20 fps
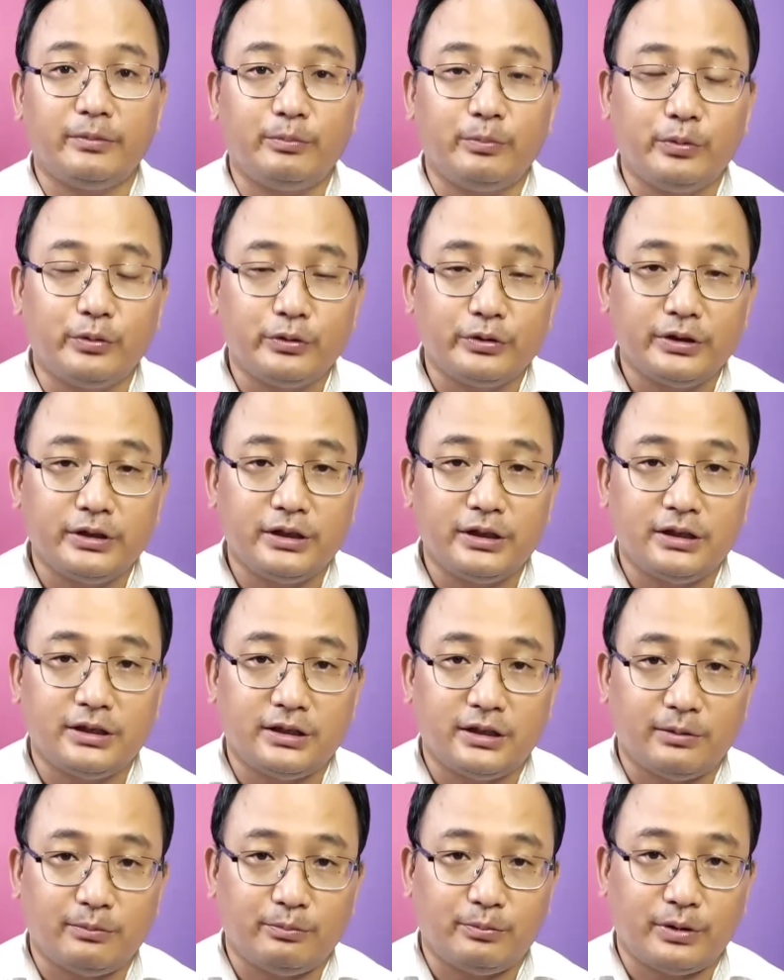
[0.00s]
the body
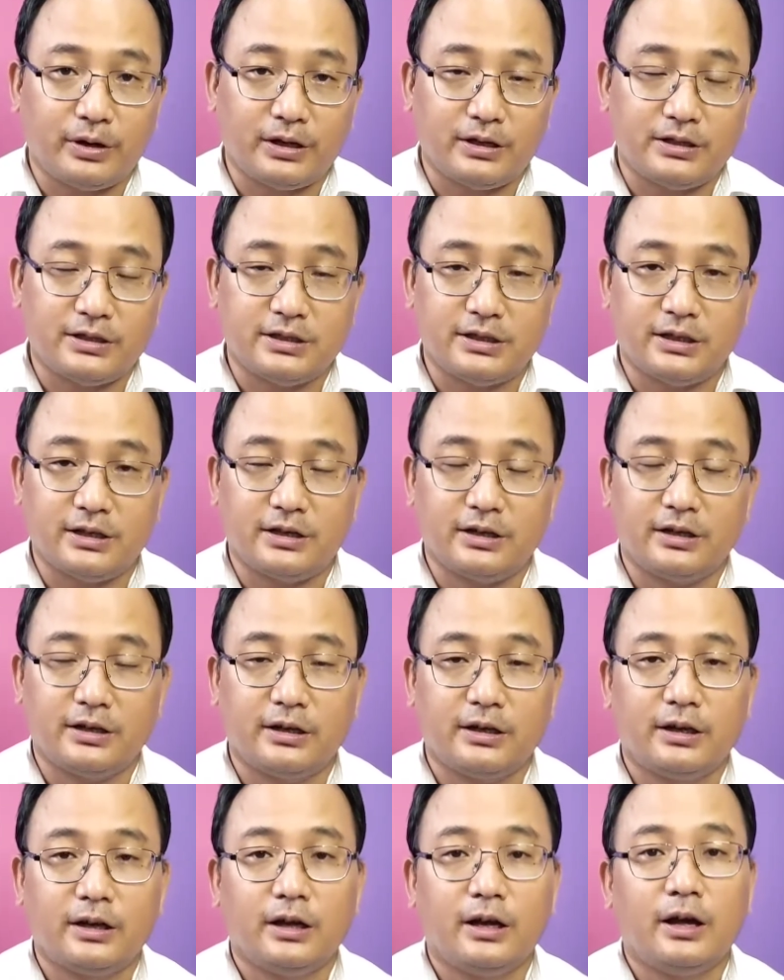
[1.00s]
temperature.
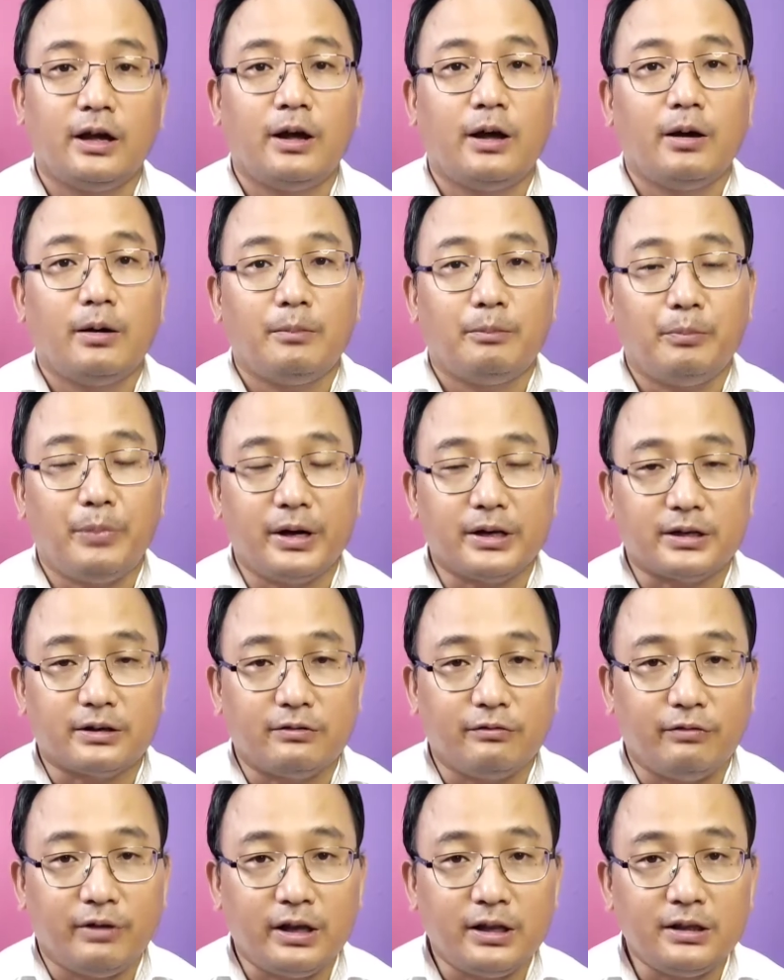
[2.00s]

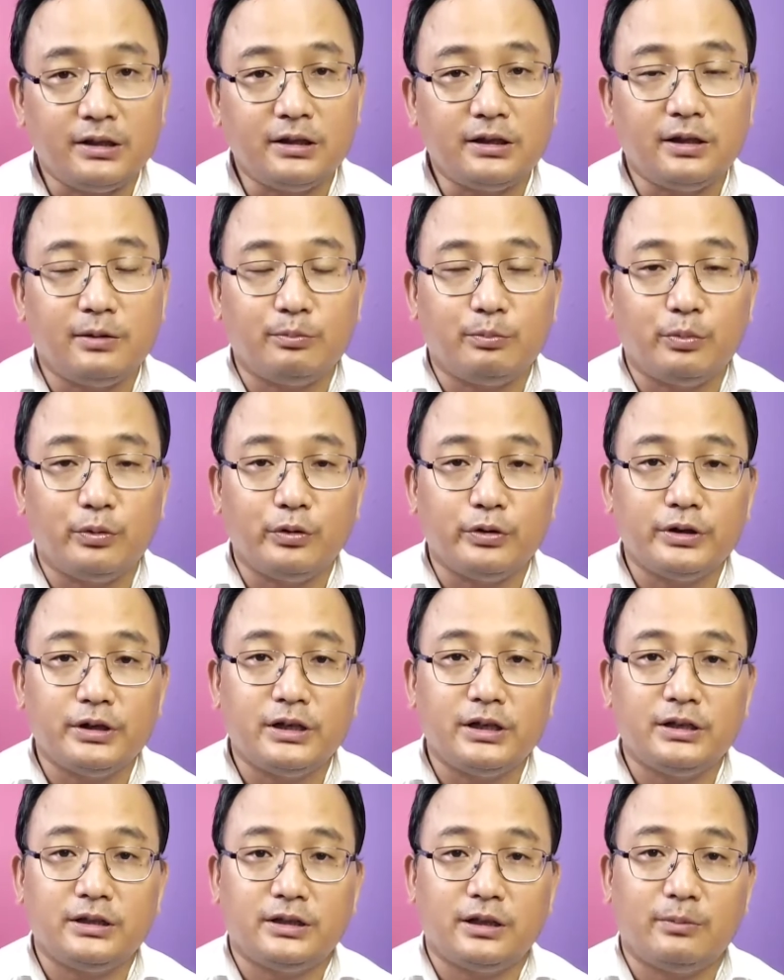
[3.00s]
But when the
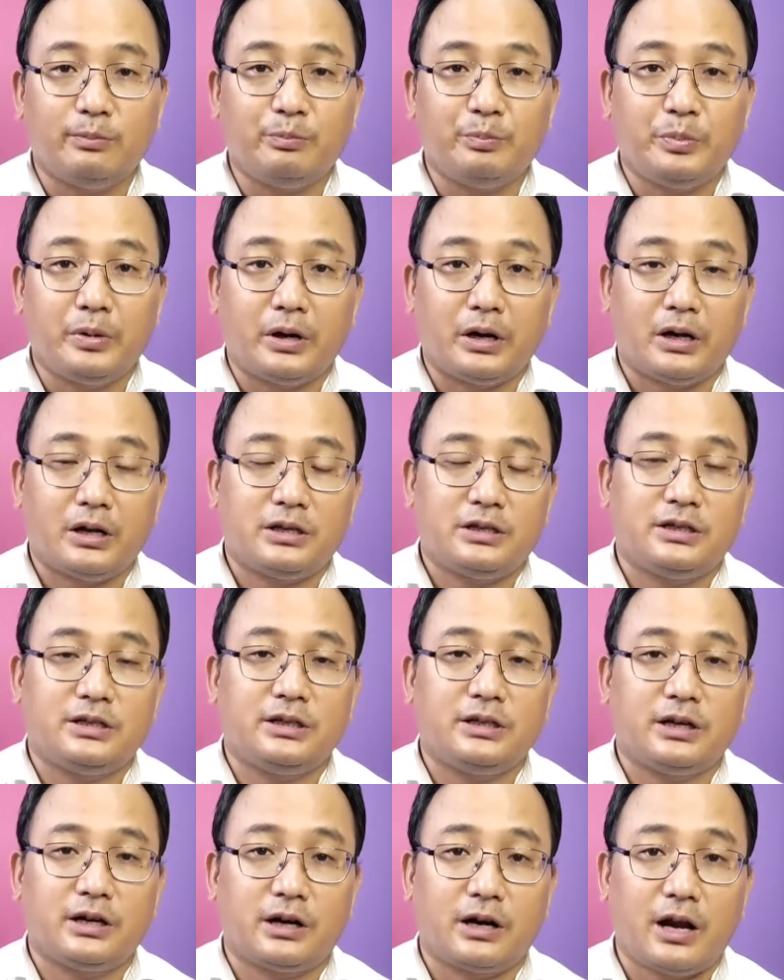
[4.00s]
body
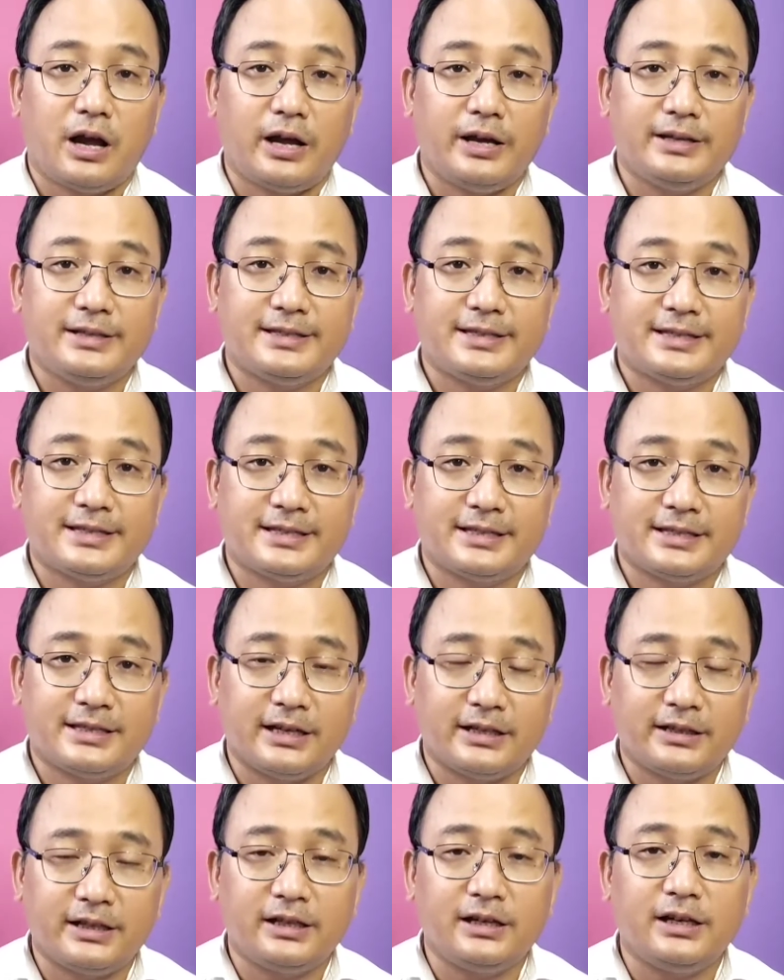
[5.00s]
temperature rises
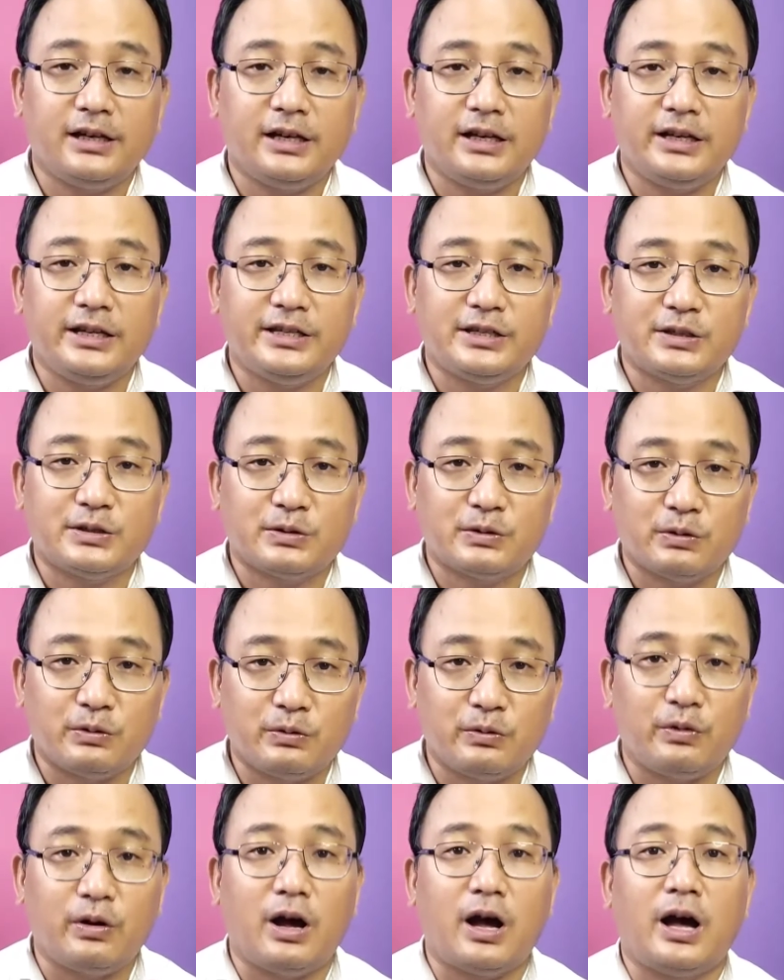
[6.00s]
suddenly
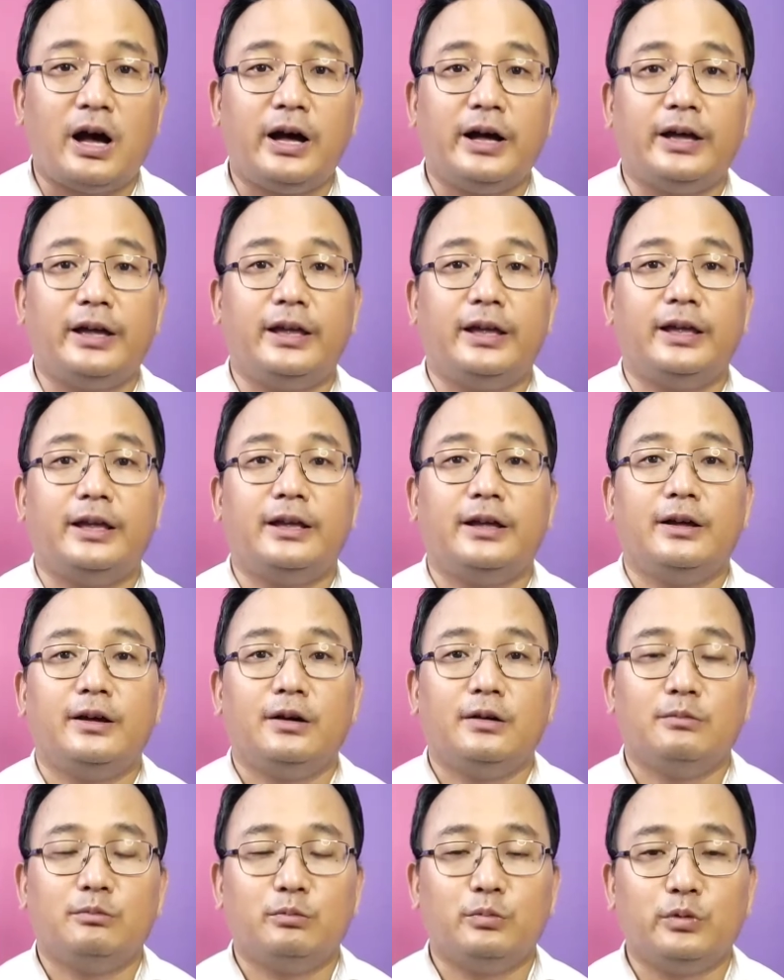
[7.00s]
so high,
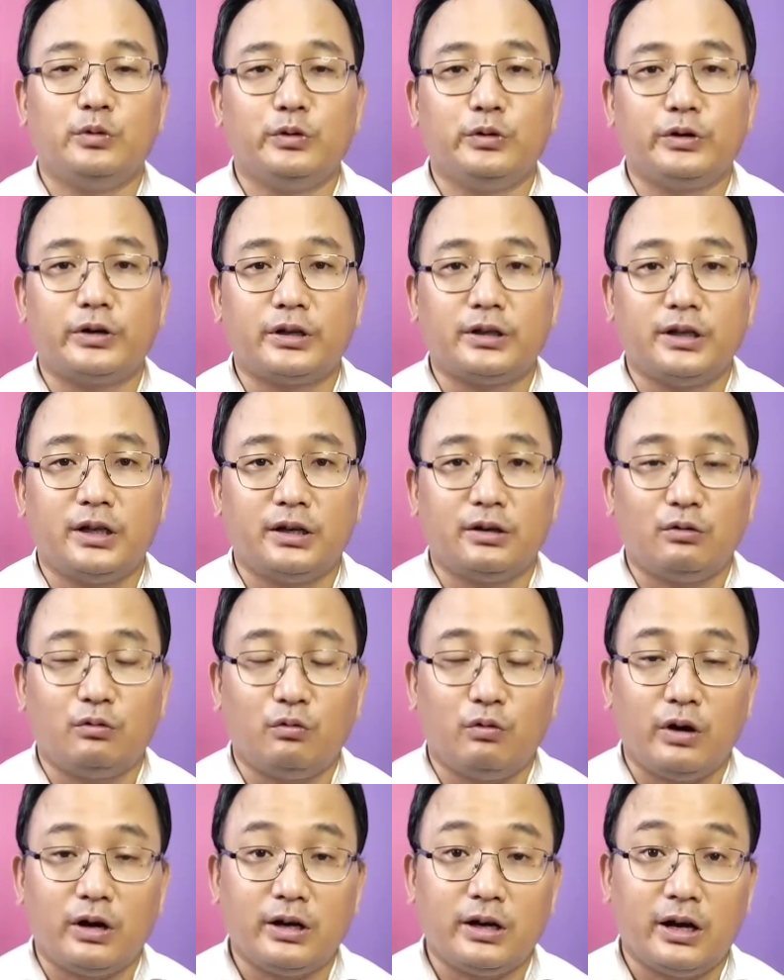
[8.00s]
more than
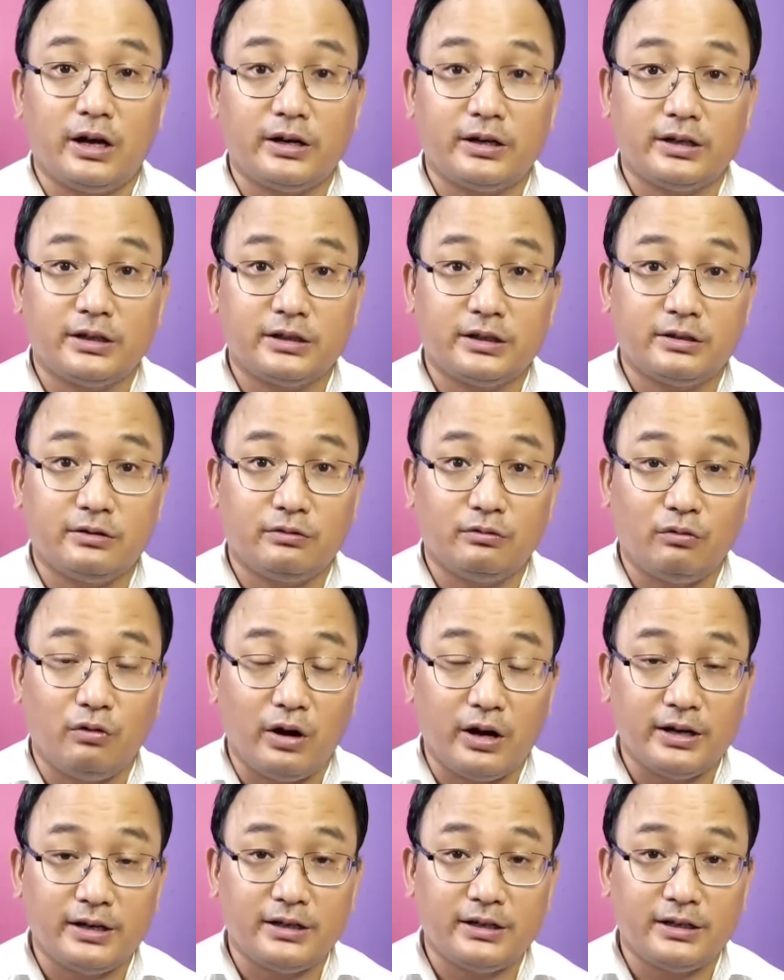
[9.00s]

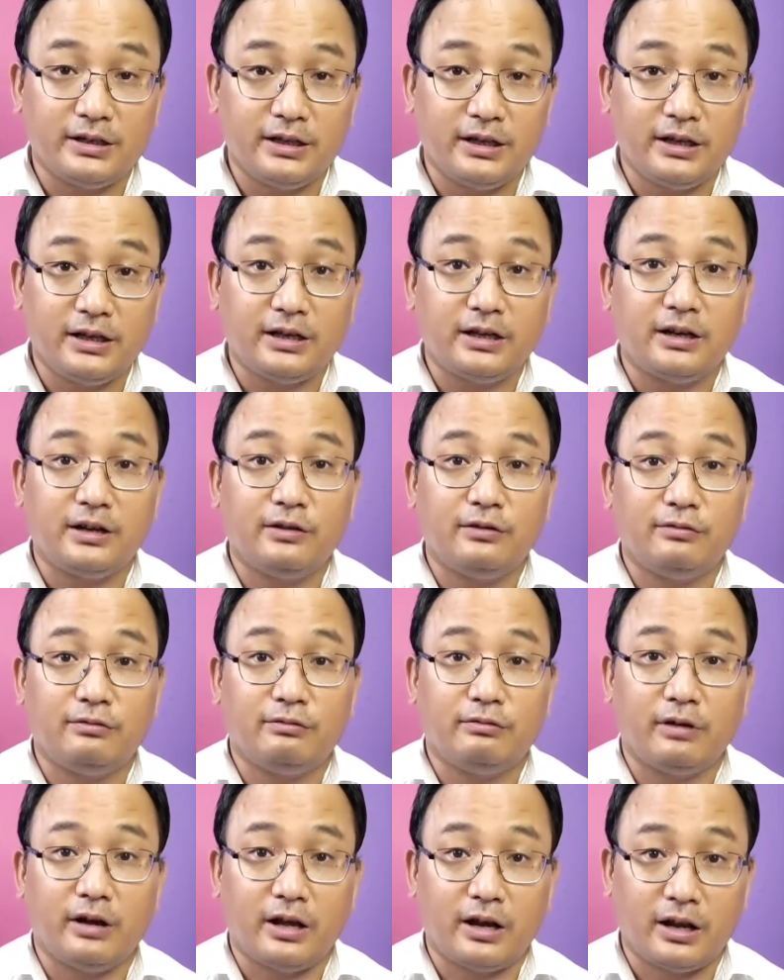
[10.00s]
101 degree
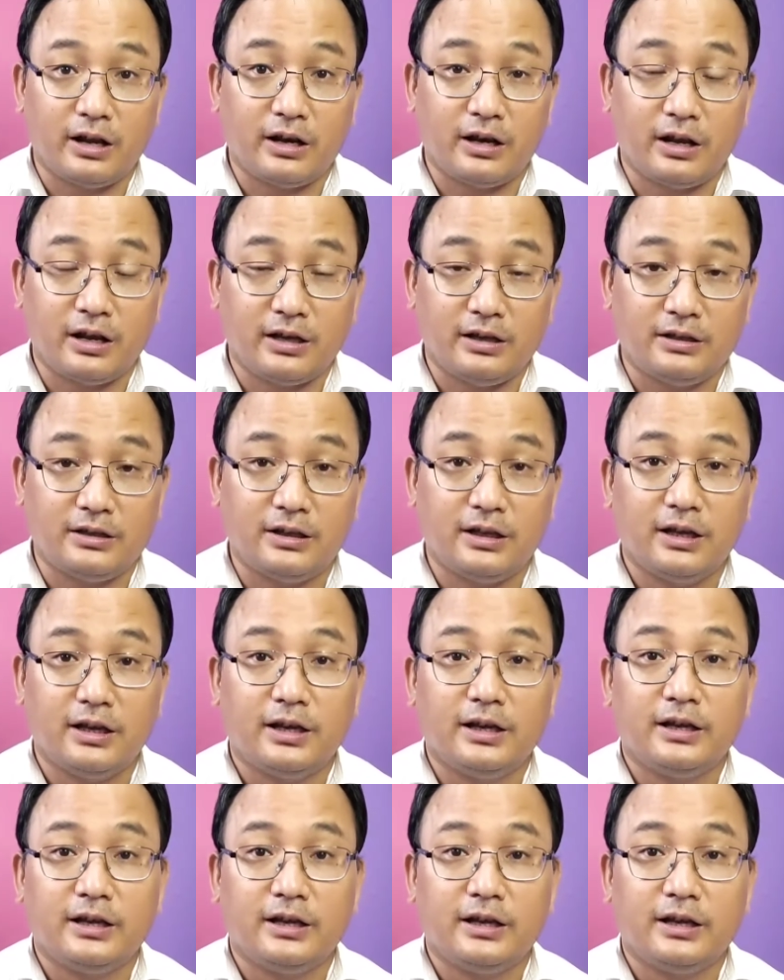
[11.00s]
Fahrenheit,